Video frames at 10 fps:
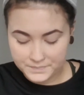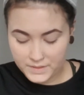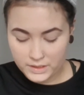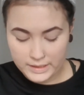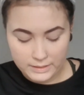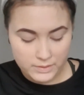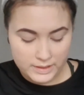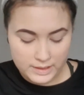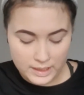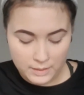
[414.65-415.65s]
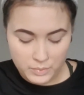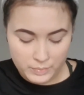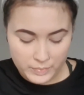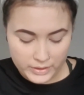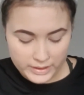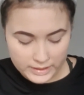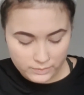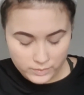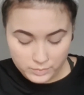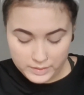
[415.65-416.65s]
Today with this K-pop party there
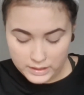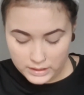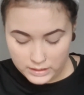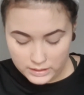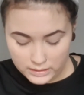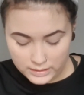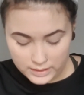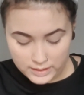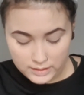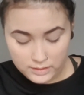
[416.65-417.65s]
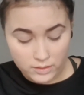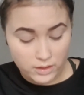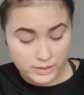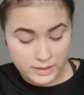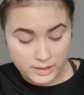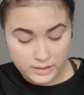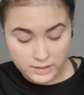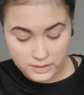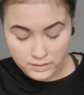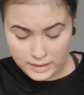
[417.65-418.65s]
will be this
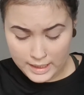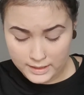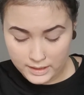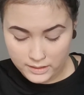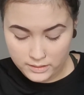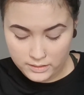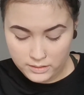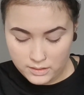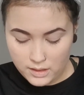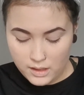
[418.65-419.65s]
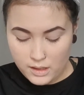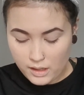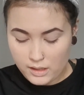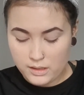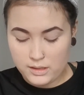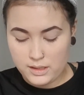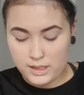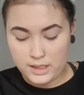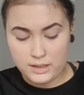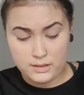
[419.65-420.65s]
artist, Nada,
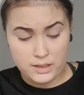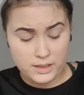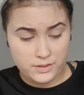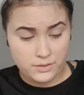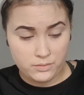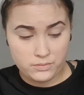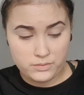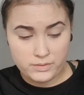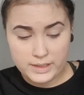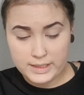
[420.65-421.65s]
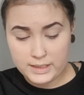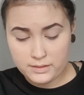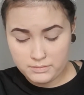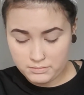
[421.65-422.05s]
and I don't really